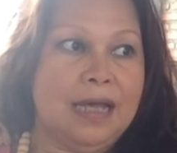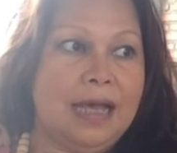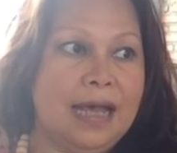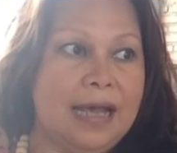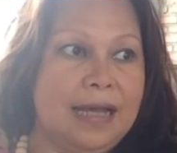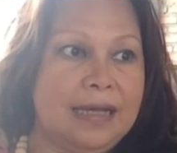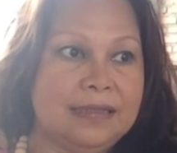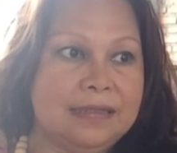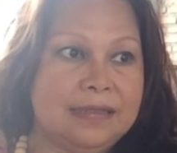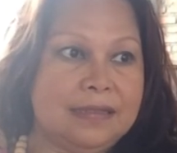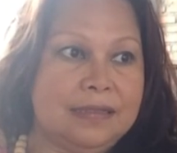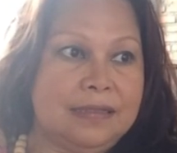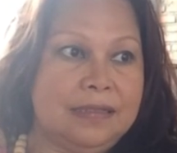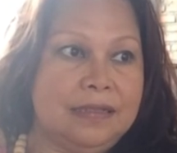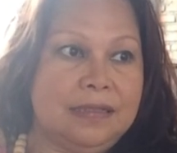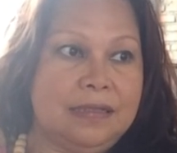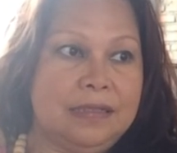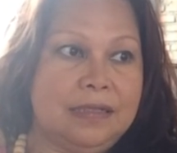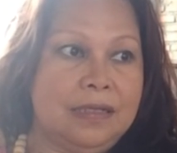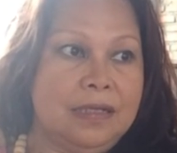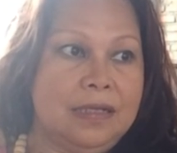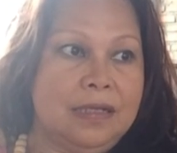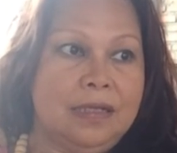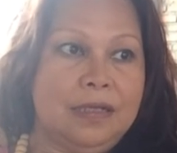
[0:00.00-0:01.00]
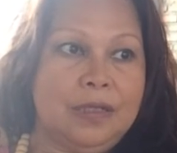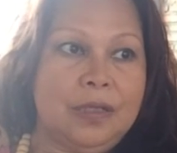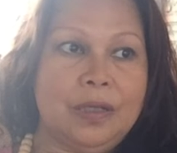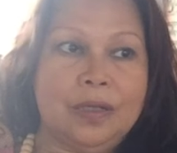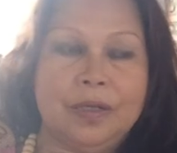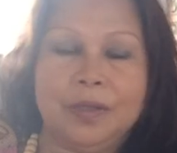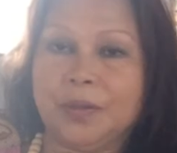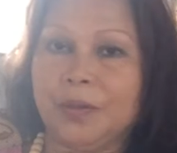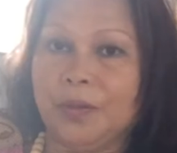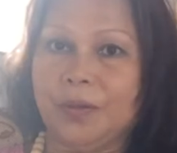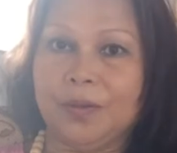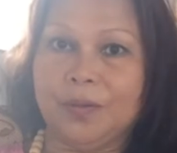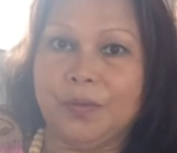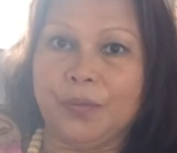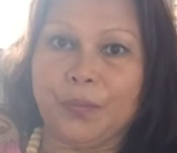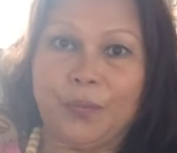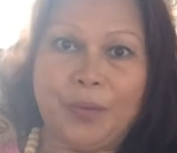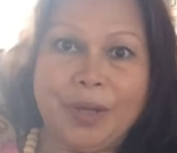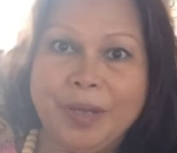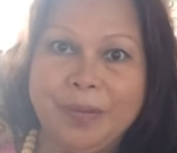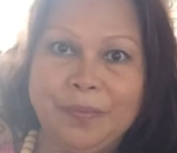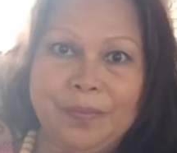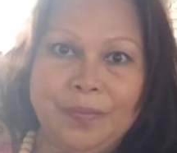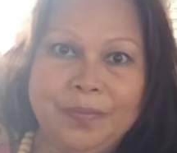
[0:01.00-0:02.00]
as a
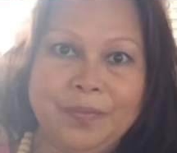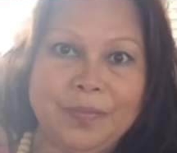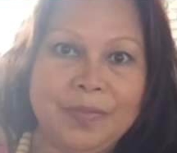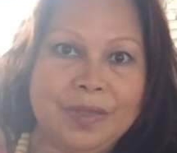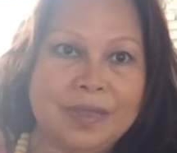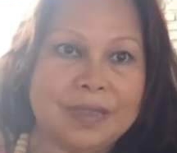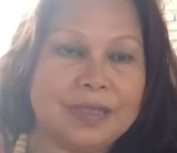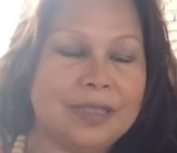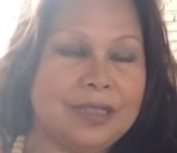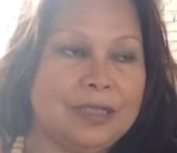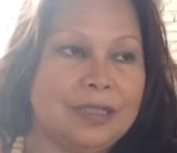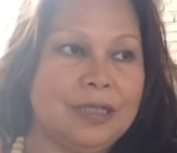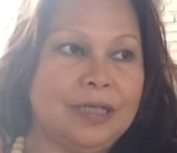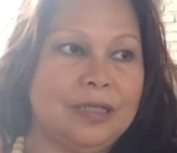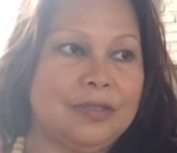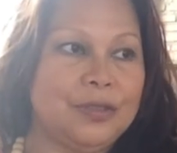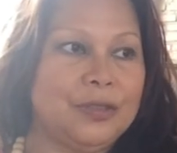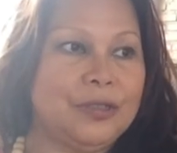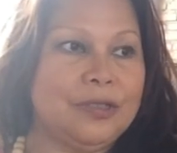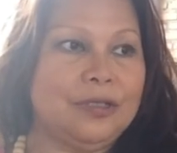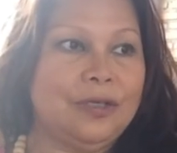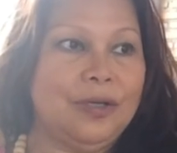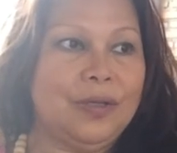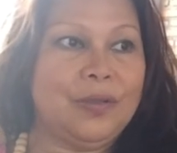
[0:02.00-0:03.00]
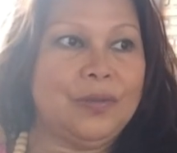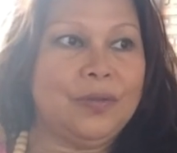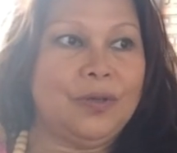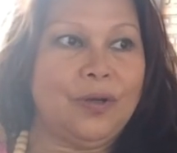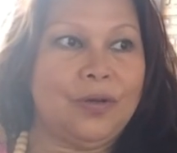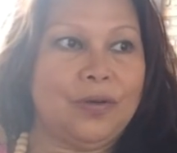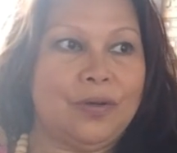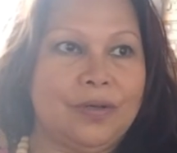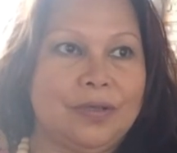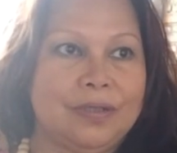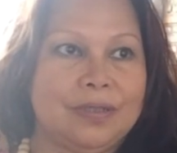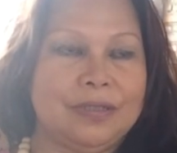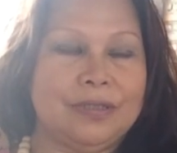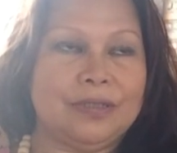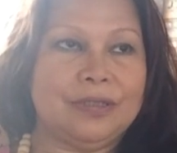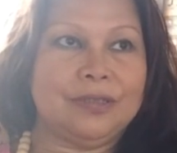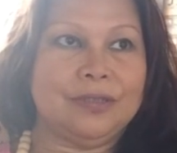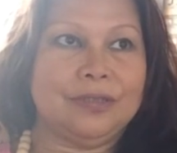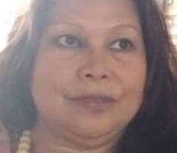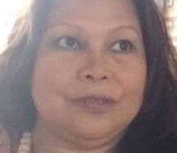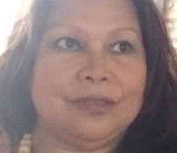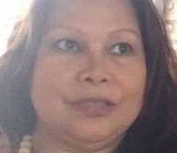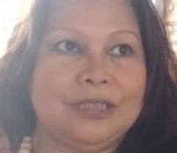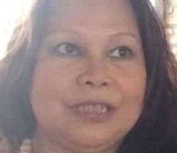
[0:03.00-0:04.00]
whim, you know, or
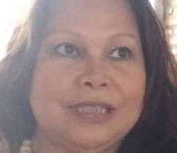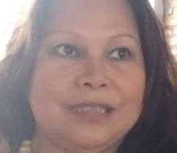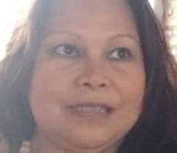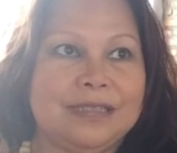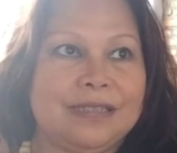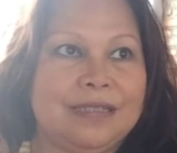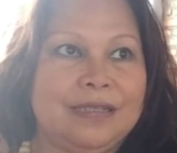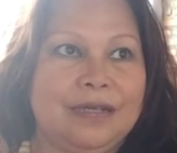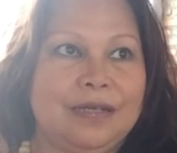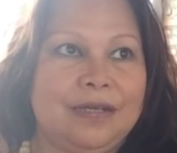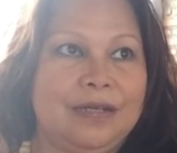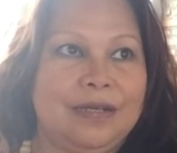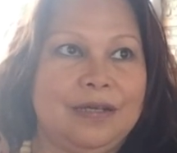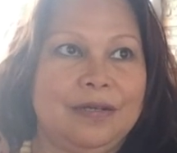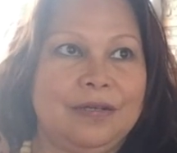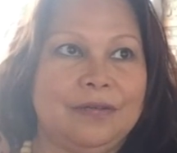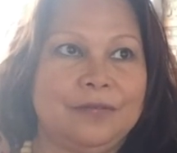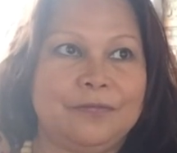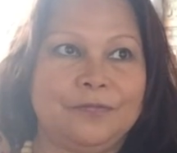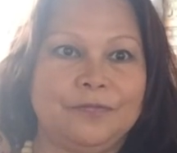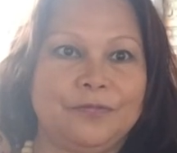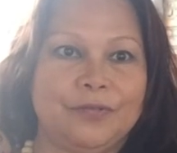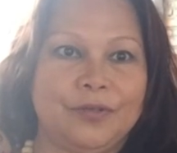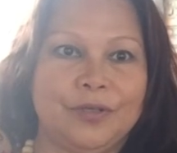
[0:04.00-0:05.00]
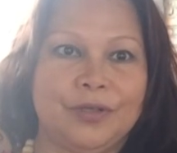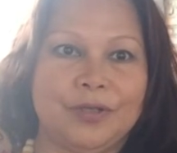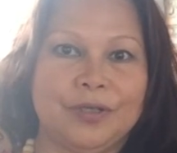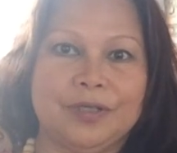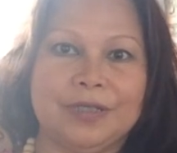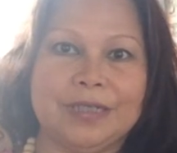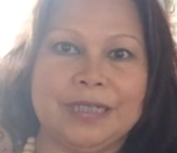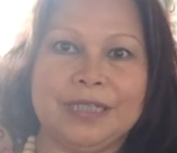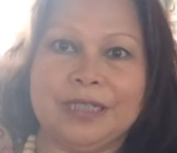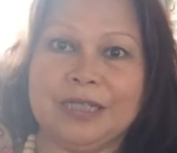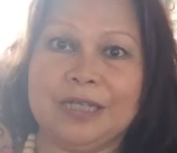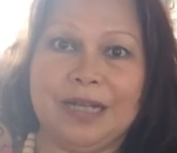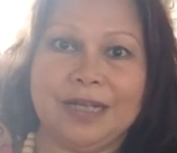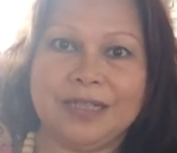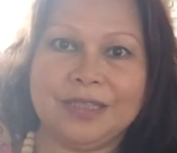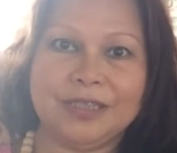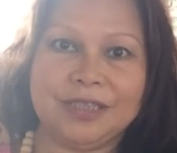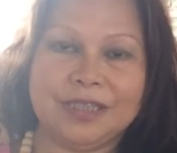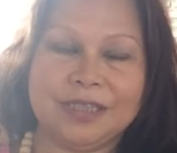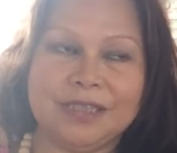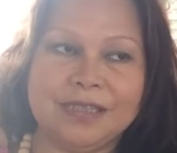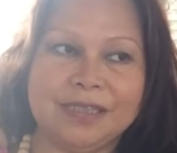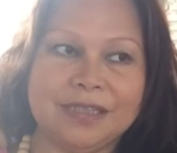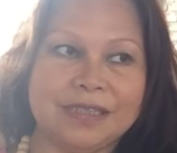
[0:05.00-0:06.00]
just for
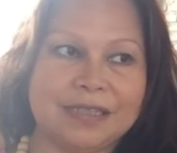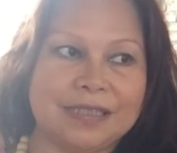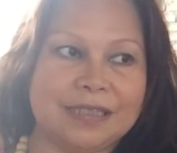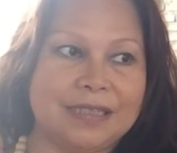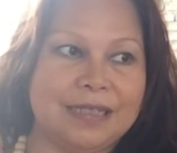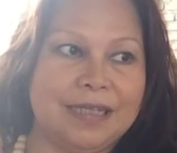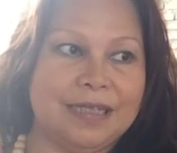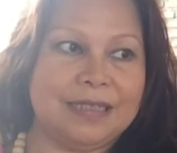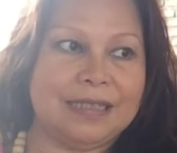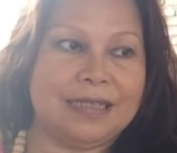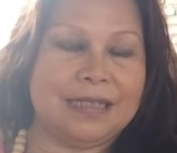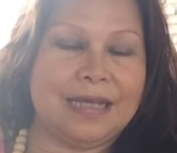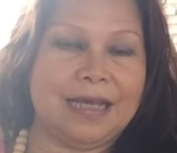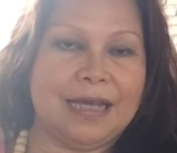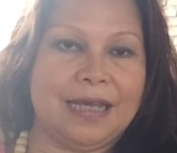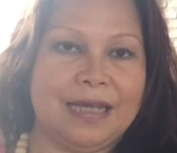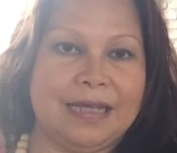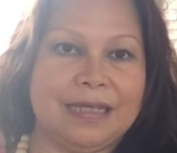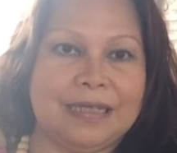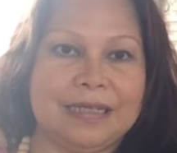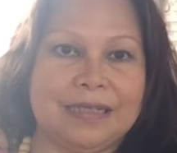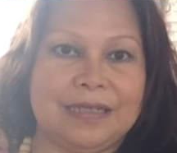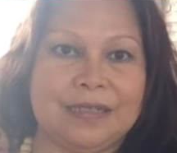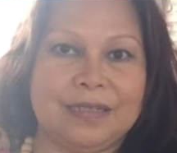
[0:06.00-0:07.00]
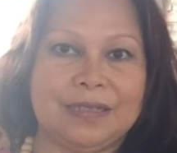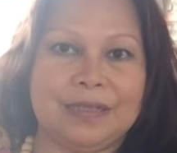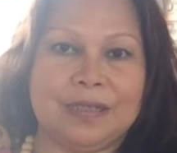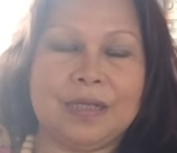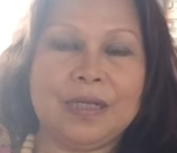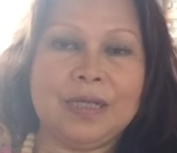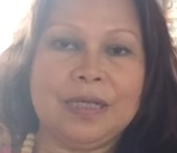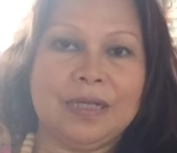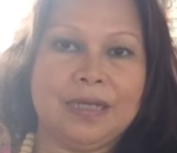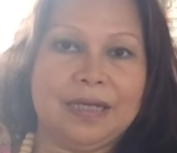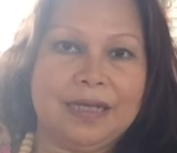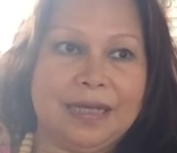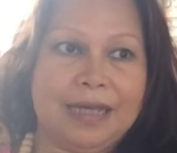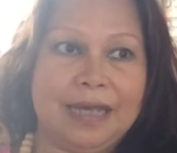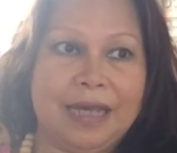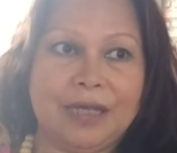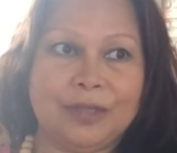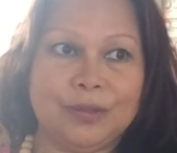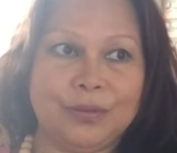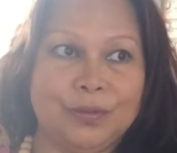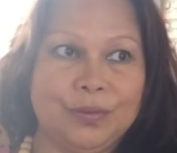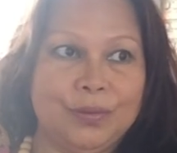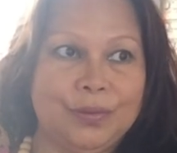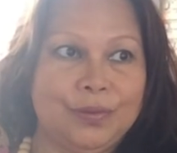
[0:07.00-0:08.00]
indulgence that I
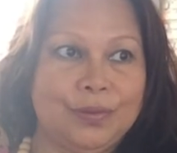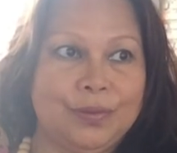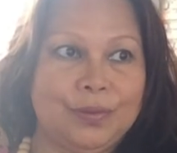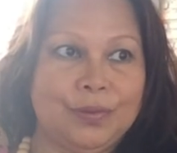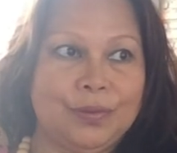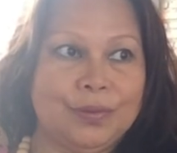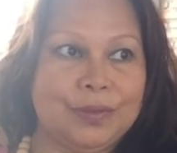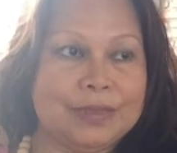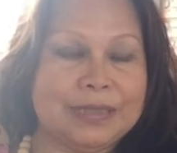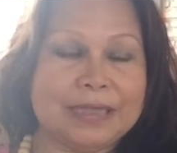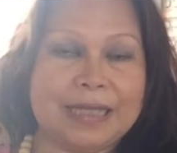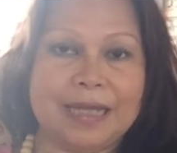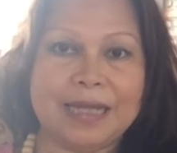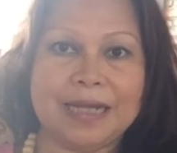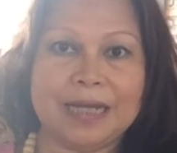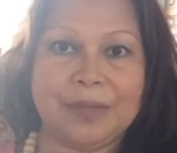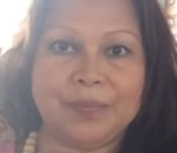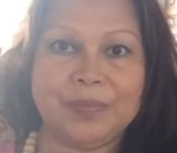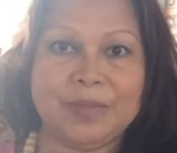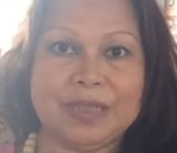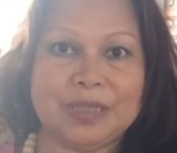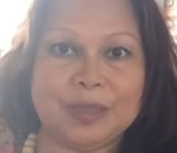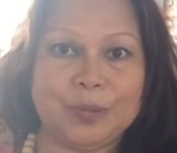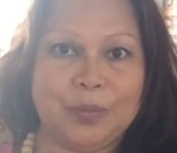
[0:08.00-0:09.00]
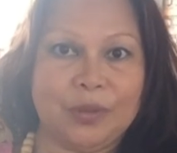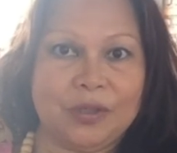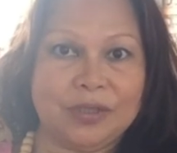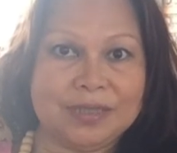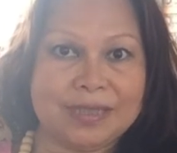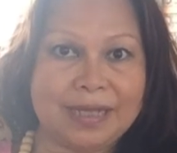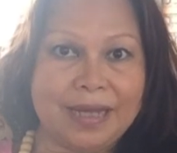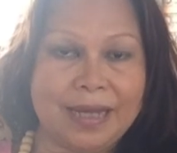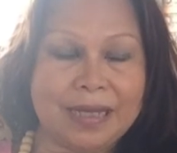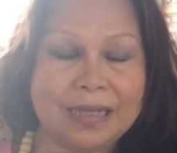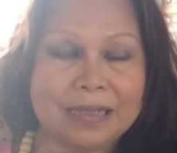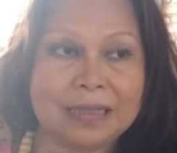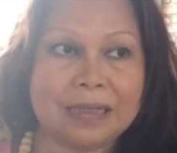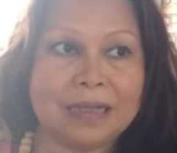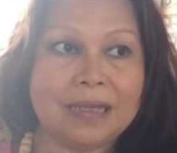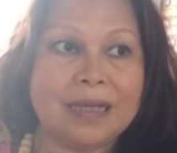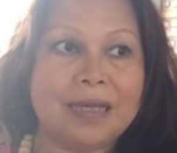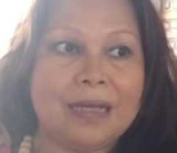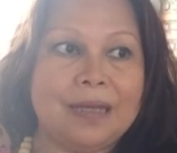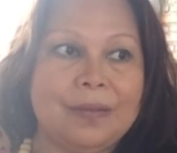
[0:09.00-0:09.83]
had to take up this project.